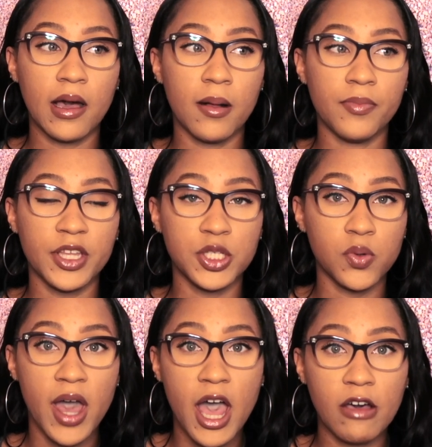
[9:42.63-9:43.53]
Um, they
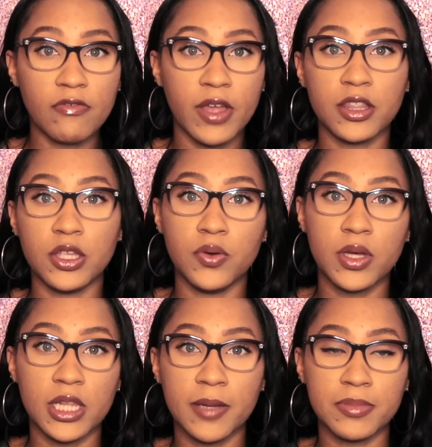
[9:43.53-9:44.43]
do have like the
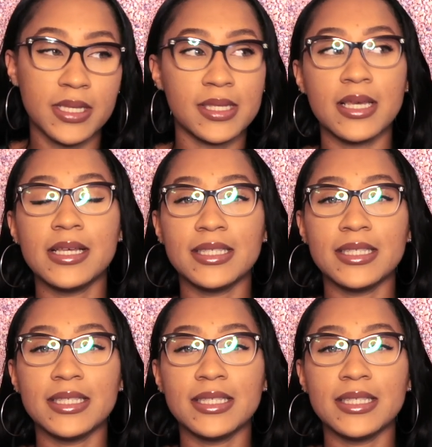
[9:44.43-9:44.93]
eucalyptus